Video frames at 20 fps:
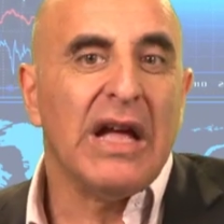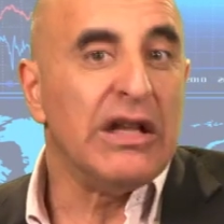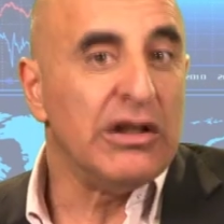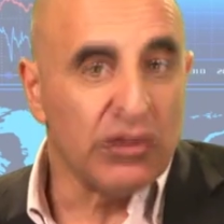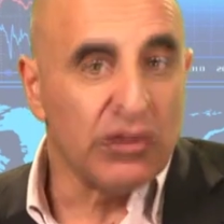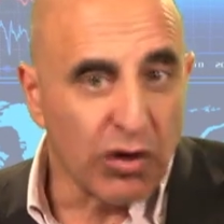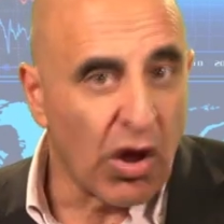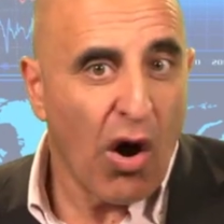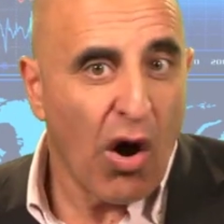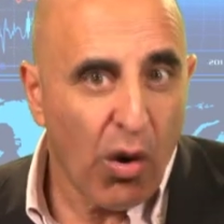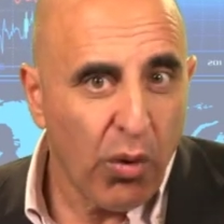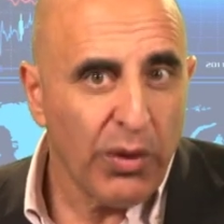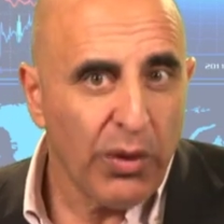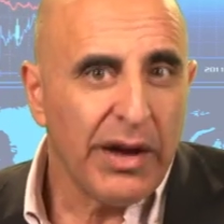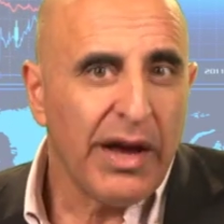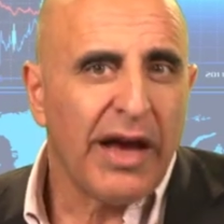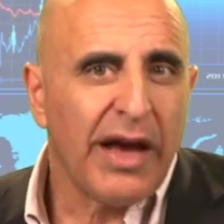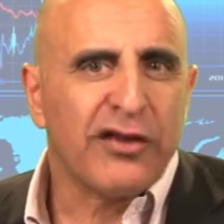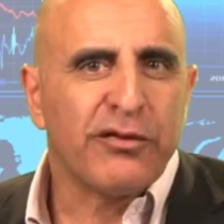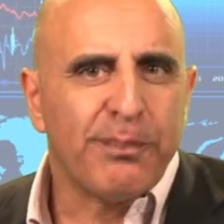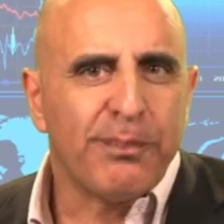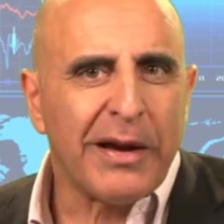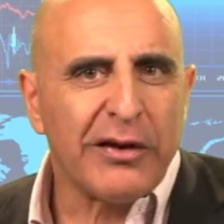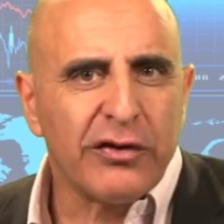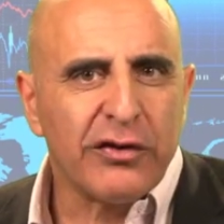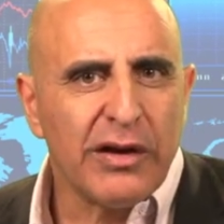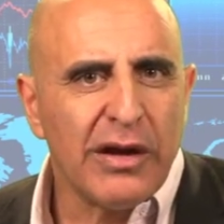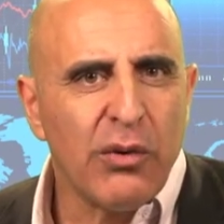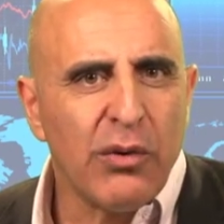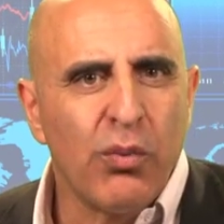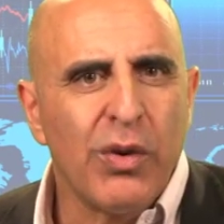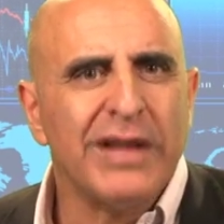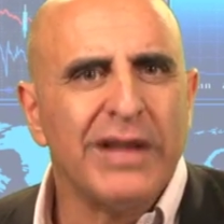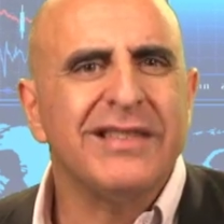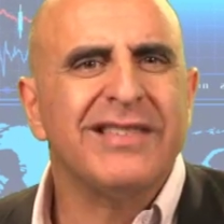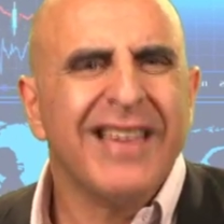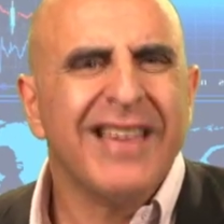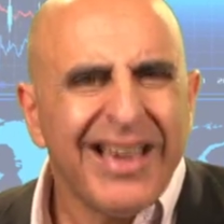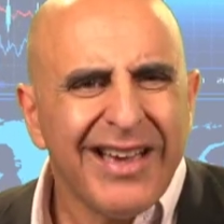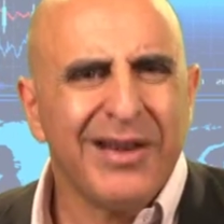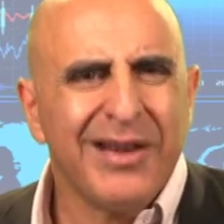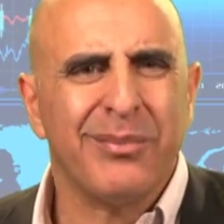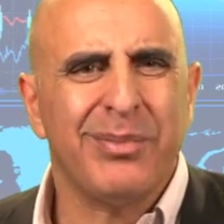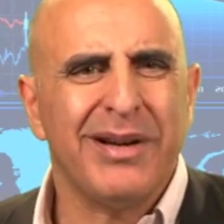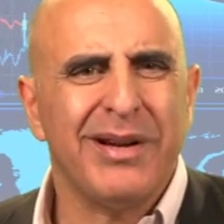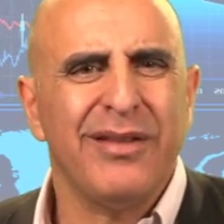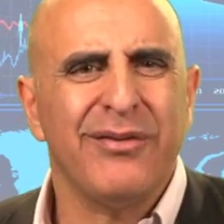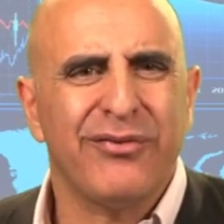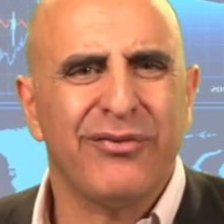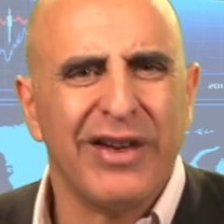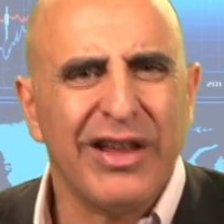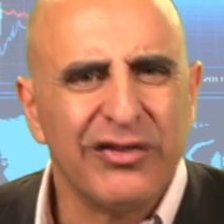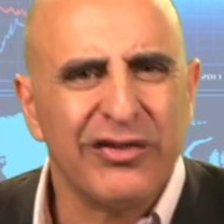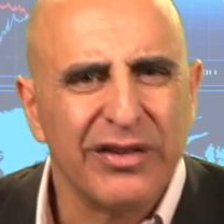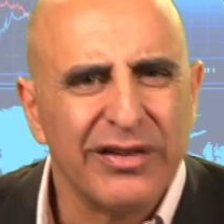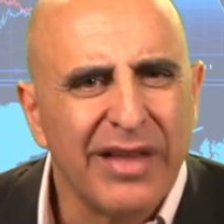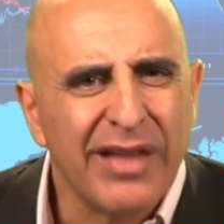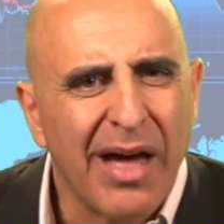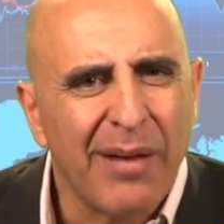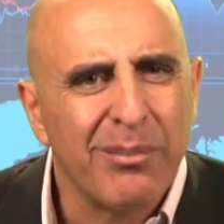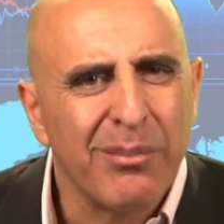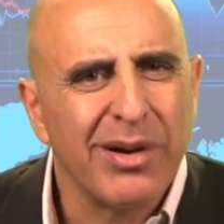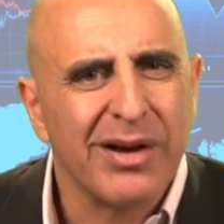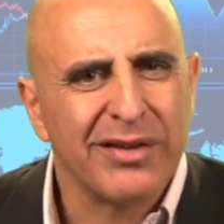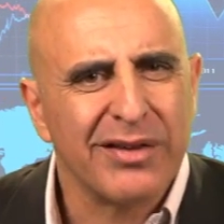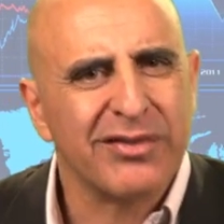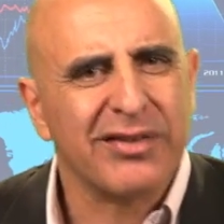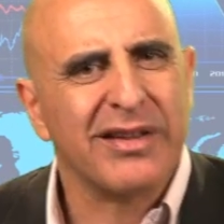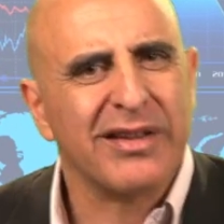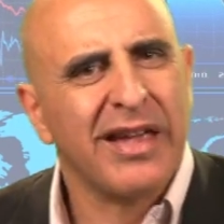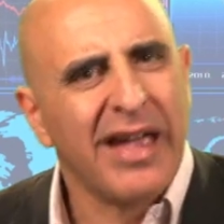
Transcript: No, especially when terrible inflation numbers